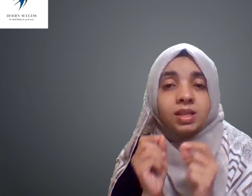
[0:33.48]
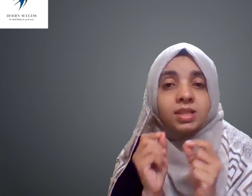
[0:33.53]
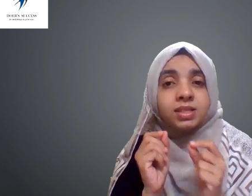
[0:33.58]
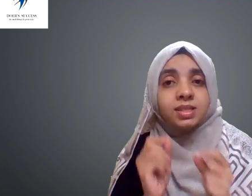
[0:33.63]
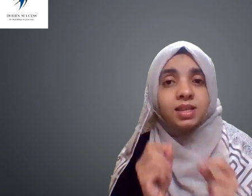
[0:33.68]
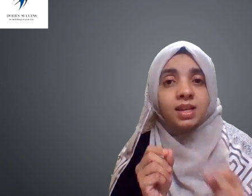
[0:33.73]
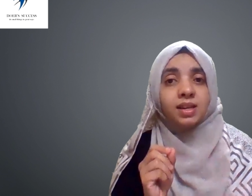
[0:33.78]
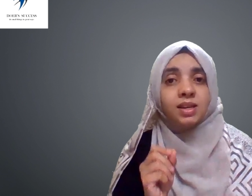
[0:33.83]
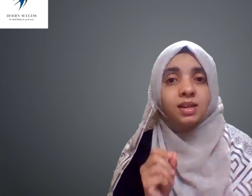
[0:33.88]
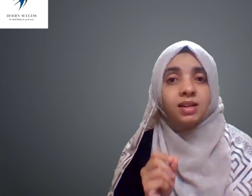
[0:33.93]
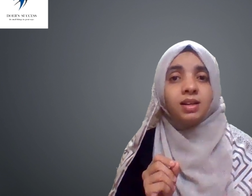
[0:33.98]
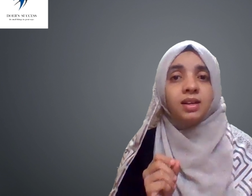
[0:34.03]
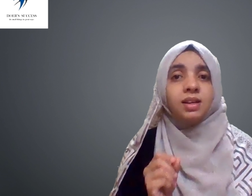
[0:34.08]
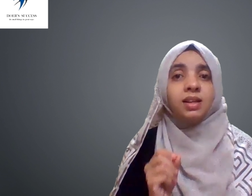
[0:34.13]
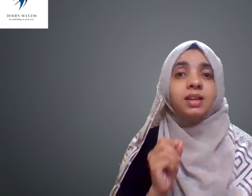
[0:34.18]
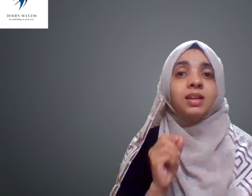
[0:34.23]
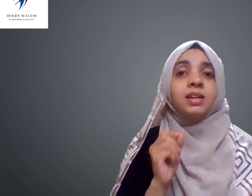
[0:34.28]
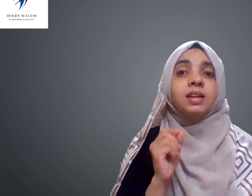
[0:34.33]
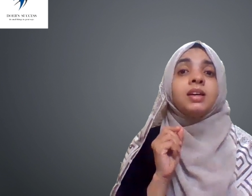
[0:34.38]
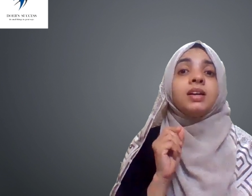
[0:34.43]

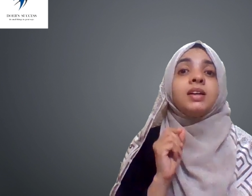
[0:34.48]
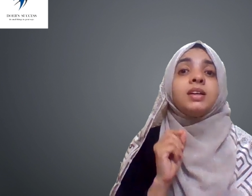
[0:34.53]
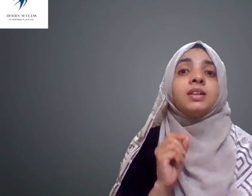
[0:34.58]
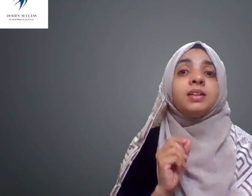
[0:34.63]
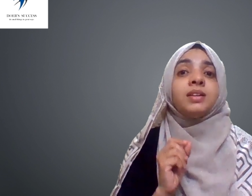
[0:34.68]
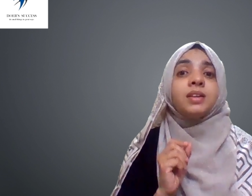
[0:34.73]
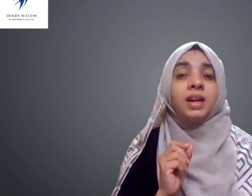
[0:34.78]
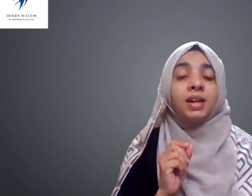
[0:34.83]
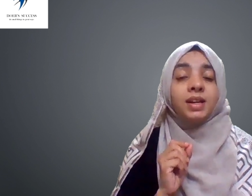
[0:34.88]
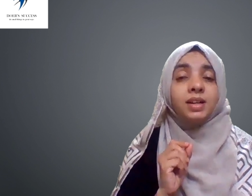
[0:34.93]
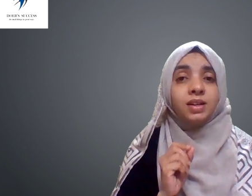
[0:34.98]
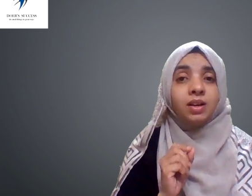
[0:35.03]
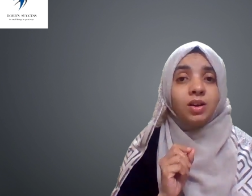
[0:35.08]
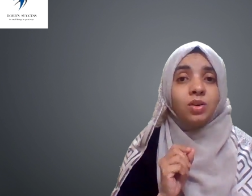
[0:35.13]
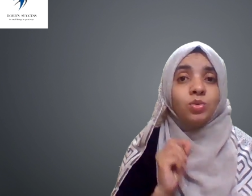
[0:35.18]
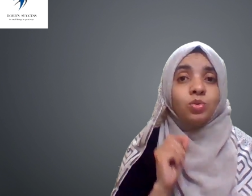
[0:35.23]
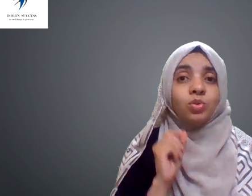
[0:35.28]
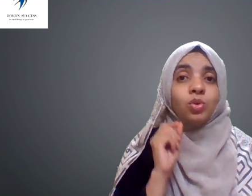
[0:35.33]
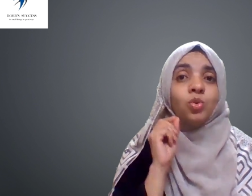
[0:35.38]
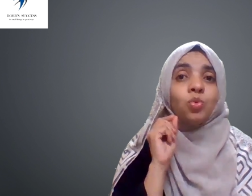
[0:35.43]
Secondly, write
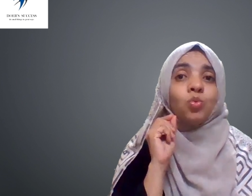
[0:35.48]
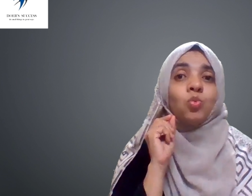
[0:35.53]
down